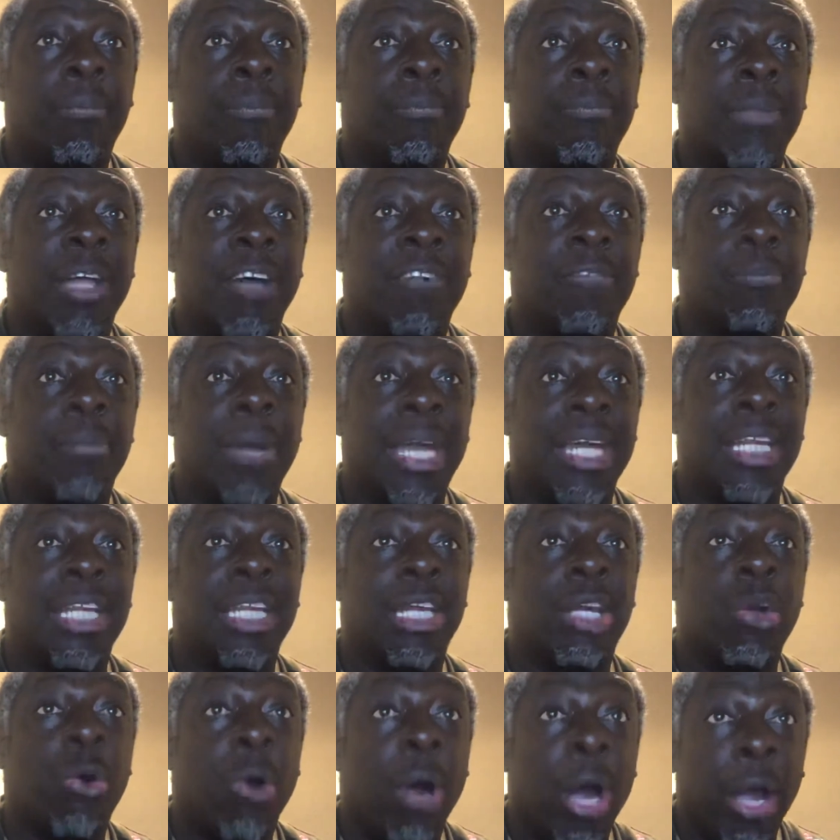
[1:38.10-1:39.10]
have made an
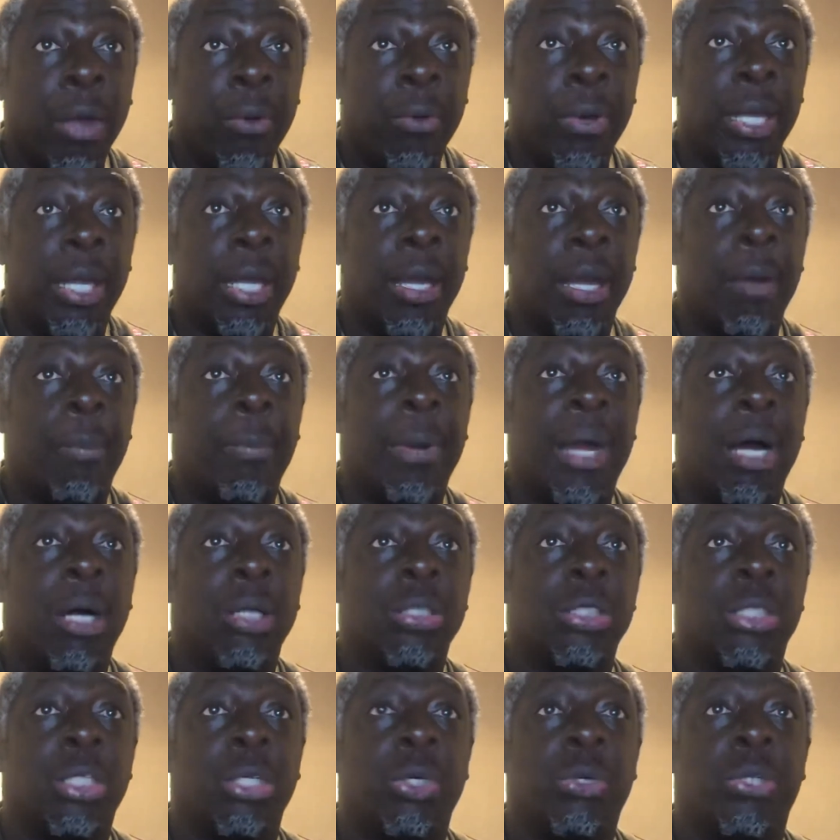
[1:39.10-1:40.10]
inquiry
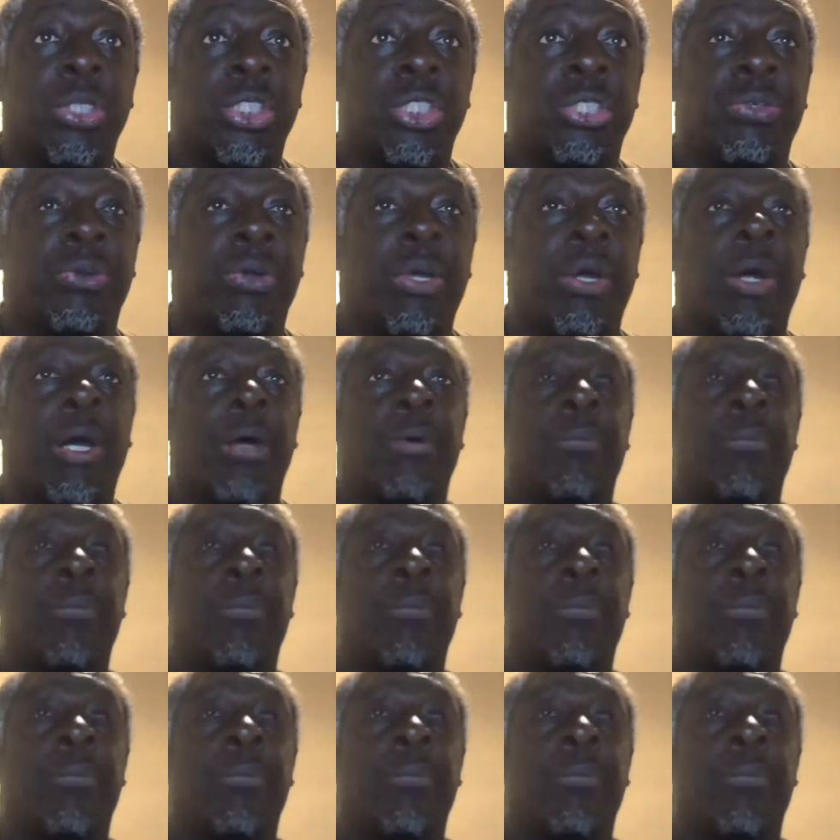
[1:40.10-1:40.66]
about Lucas Torreira